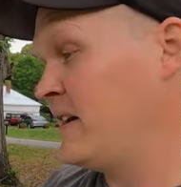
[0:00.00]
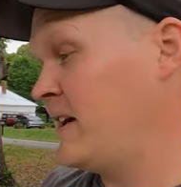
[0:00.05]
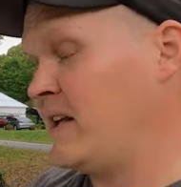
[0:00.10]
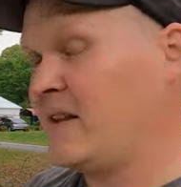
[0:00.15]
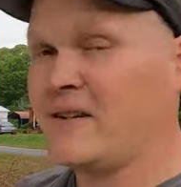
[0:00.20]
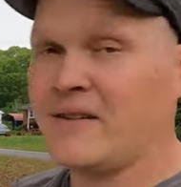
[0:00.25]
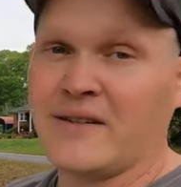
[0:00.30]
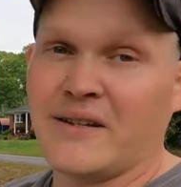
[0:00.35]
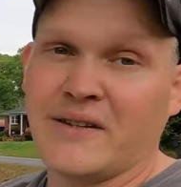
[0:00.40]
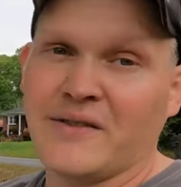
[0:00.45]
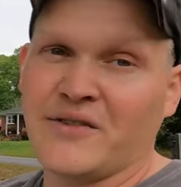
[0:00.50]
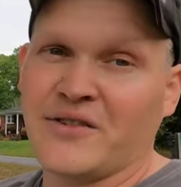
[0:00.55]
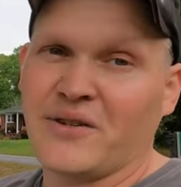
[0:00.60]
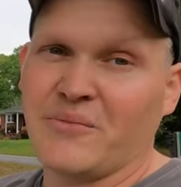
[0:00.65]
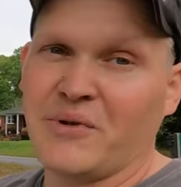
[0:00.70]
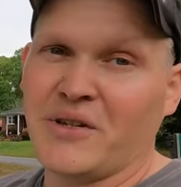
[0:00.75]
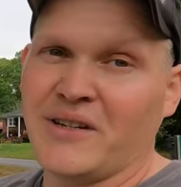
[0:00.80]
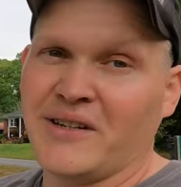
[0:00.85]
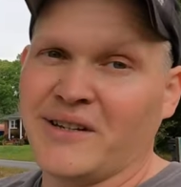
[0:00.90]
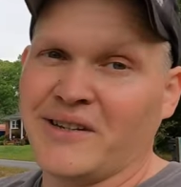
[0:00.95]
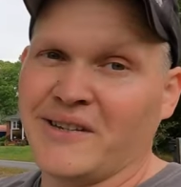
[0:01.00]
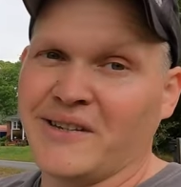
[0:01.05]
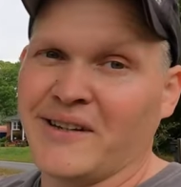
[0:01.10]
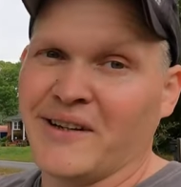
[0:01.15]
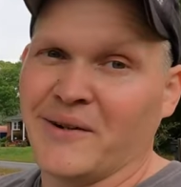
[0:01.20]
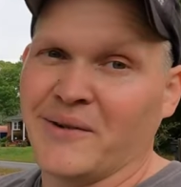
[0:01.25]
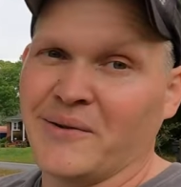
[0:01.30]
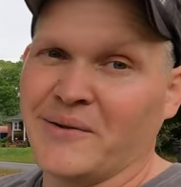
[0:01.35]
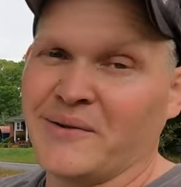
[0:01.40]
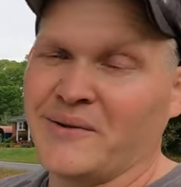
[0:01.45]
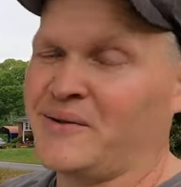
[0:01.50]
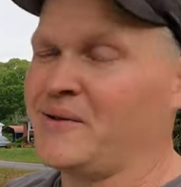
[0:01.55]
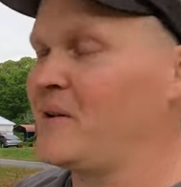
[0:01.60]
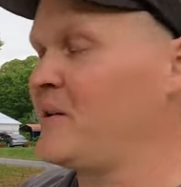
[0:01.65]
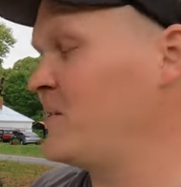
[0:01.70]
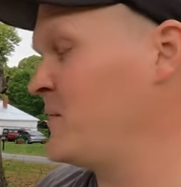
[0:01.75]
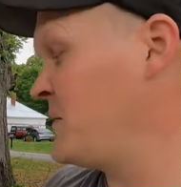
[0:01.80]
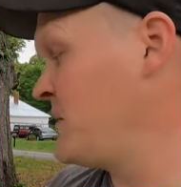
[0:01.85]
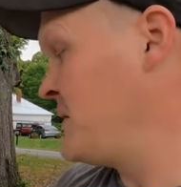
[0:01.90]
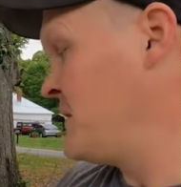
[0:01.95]
And this thing should be good to go.
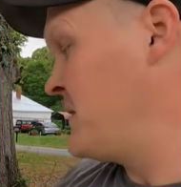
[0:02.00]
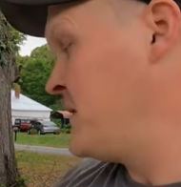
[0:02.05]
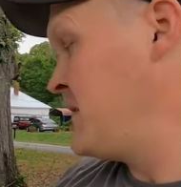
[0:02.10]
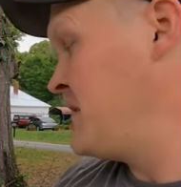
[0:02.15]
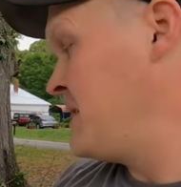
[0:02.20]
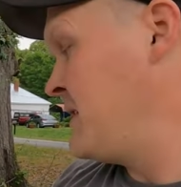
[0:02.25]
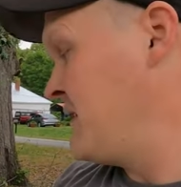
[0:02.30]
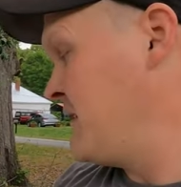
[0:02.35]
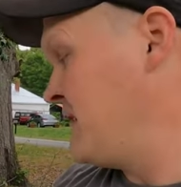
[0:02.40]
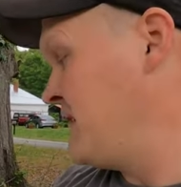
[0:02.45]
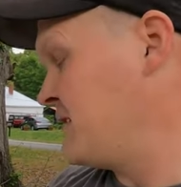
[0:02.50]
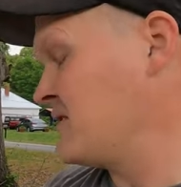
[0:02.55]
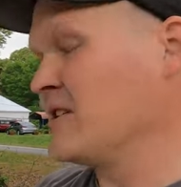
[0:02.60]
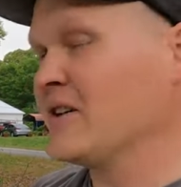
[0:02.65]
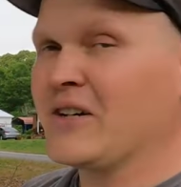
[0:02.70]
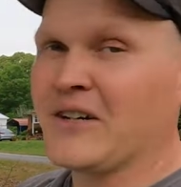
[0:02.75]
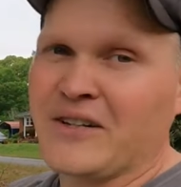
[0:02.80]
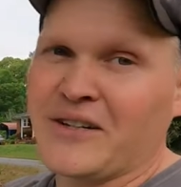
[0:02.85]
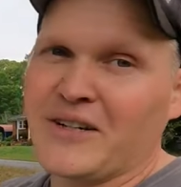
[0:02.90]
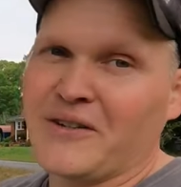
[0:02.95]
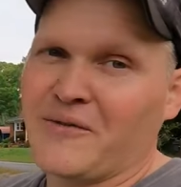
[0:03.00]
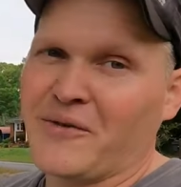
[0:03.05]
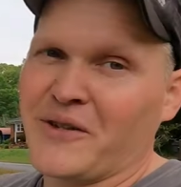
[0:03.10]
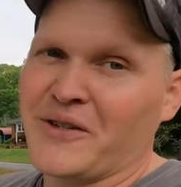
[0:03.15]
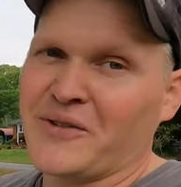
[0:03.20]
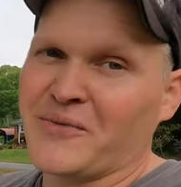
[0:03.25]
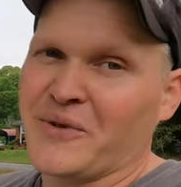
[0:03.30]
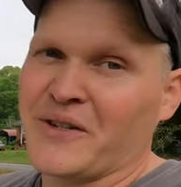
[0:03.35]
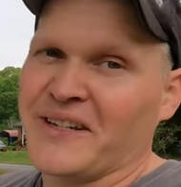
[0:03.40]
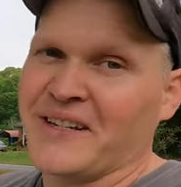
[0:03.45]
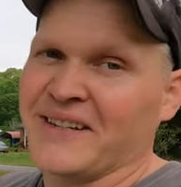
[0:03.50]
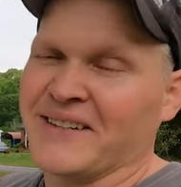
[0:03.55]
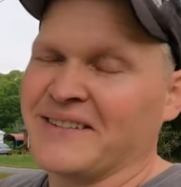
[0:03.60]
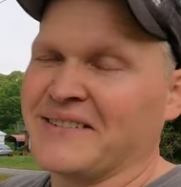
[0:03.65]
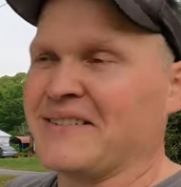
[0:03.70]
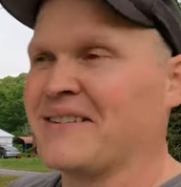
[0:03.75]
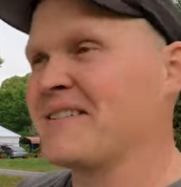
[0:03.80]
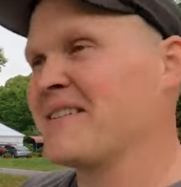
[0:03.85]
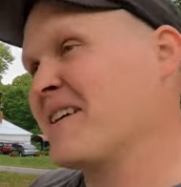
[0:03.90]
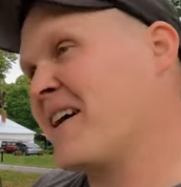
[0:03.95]
So it's looking good for this weekend.
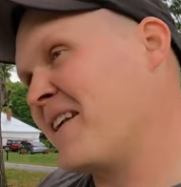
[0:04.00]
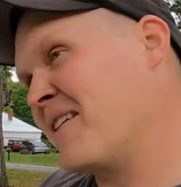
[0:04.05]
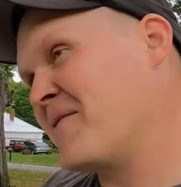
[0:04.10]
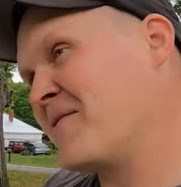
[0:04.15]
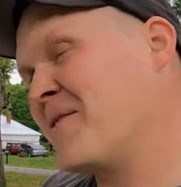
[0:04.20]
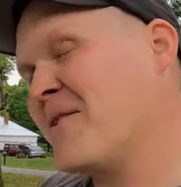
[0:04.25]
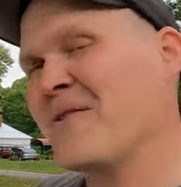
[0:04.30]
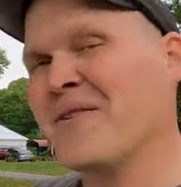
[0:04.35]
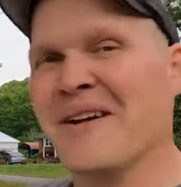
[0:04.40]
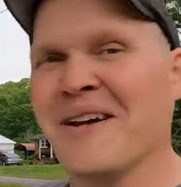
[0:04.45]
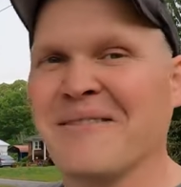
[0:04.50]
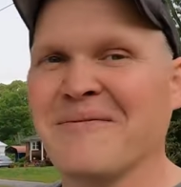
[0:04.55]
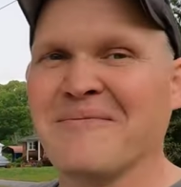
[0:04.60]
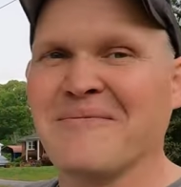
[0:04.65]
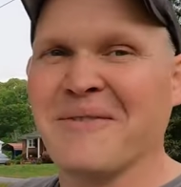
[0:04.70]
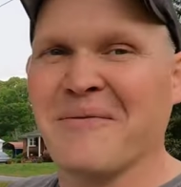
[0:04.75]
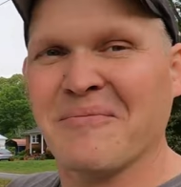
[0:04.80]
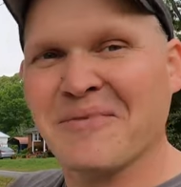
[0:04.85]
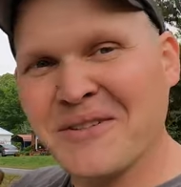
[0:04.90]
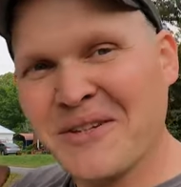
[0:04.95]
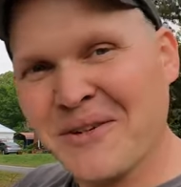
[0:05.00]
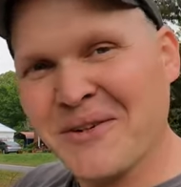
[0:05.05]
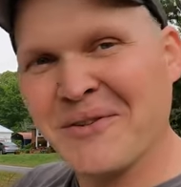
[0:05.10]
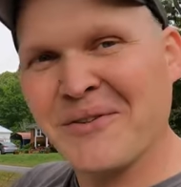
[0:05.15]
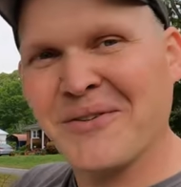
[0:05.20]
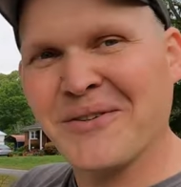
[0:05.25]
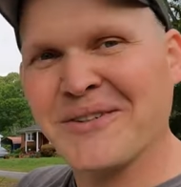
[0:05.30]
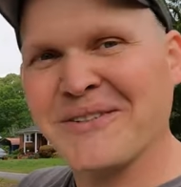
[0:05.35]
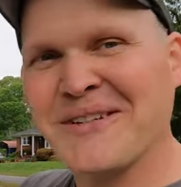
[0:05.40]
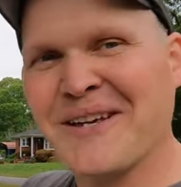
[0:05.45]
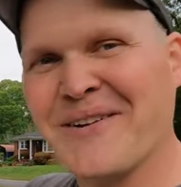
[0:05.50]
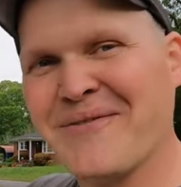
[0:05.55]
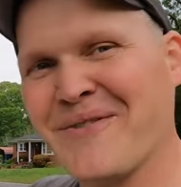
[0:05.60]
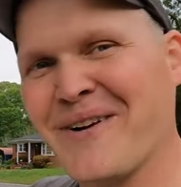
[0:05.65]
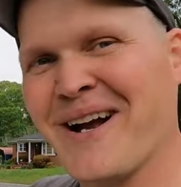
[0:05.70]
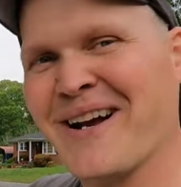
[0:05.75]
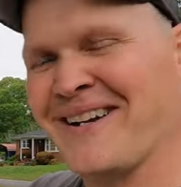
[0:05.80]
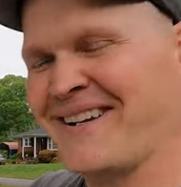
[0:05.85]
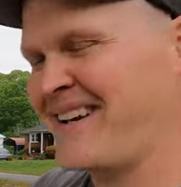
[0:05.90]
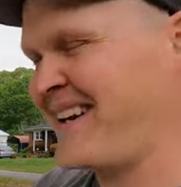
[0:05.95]
I don't know yet. I'm still gonna say
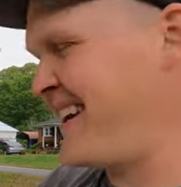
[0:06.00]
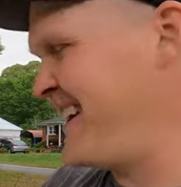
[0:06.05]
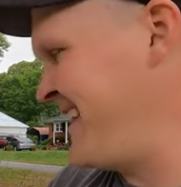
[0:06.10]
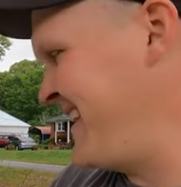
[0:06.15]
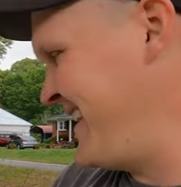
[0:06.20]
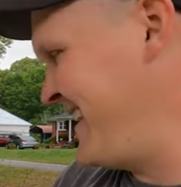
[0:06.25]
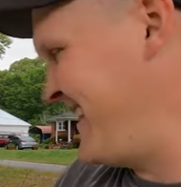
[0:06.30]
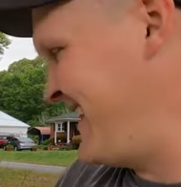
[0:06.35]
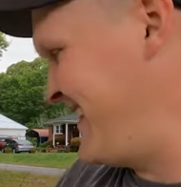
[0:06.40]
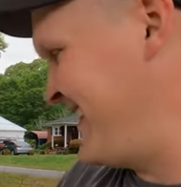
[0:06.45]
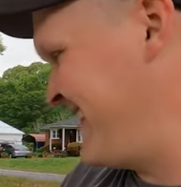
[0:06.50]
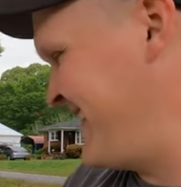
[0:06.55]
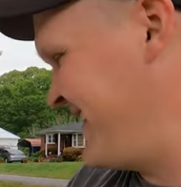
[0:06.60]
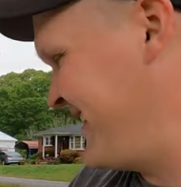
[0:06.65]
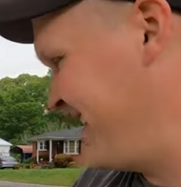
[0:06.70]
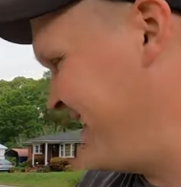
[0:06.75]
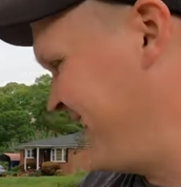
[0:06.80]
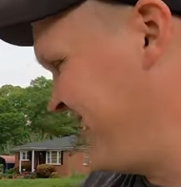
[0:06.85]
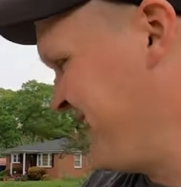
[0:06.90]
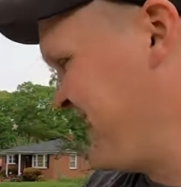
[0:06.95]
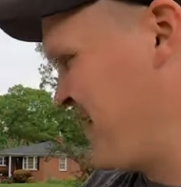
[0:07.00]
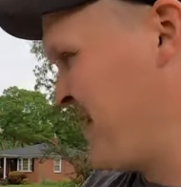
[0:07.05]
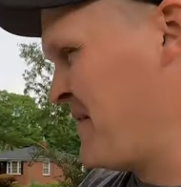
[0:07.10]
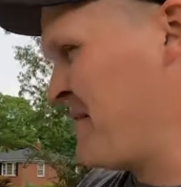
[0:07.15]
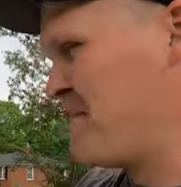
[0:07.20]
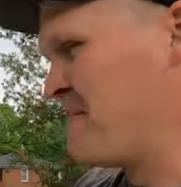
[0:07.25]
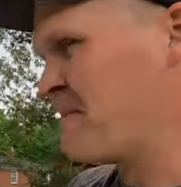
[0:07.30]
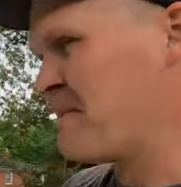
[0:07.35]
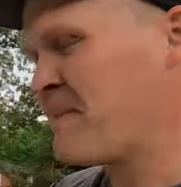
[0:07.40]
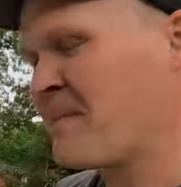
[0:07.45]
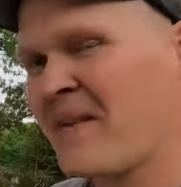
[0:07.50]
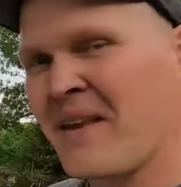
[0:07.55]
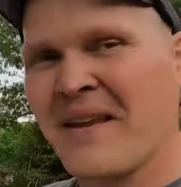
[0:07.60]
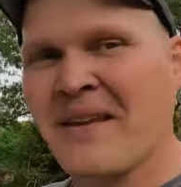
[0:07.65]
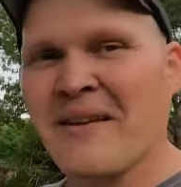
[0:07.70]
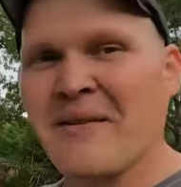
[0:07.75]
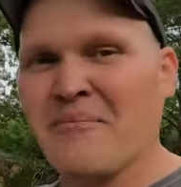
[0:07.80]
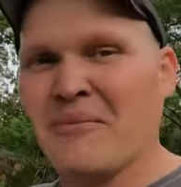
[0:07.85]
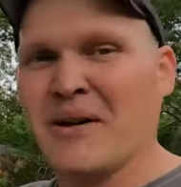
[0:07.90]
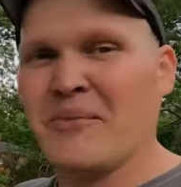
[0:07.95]
Friday.
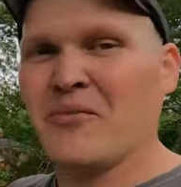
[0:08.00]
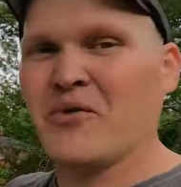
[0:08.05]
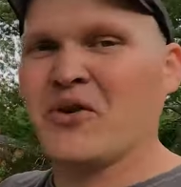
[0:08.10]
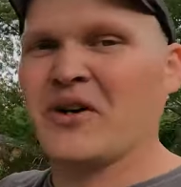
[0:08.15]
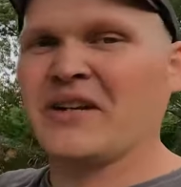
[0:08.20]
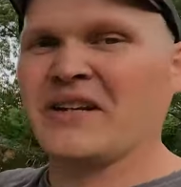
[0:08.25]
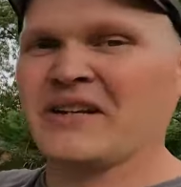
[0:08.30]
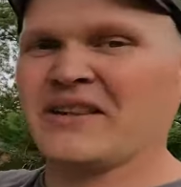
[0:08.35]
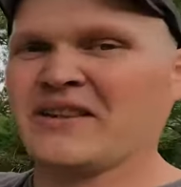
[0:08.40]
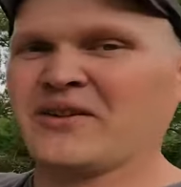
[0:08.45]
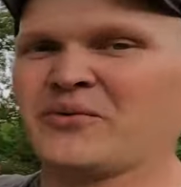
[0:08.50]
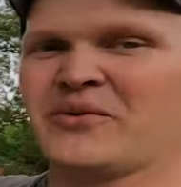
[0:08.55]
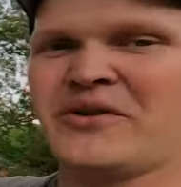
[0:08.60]
But I'm gonna go ahead and get the